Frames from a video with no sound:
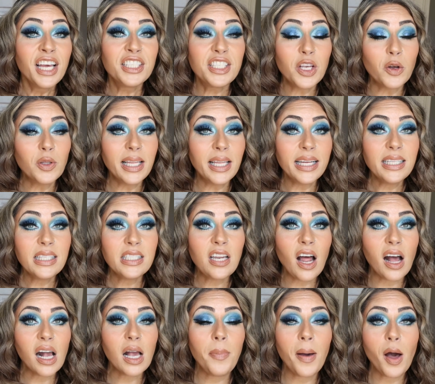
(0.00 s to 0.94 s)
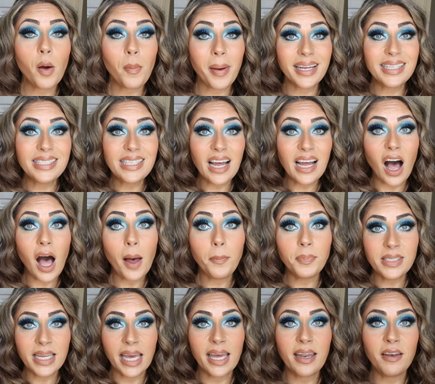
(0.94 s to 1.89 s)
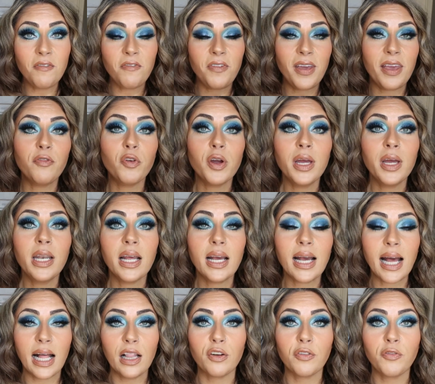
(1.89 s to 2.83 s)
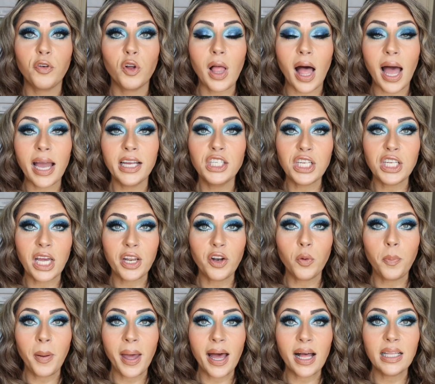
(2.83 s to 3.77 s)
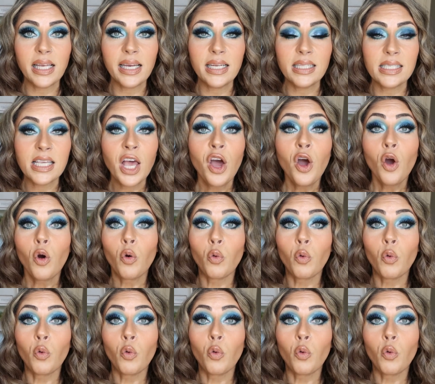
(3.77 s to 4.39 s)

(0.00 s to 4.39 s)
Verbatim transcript: So let's talk about my top ten favorite colorful eyeshadow palettes,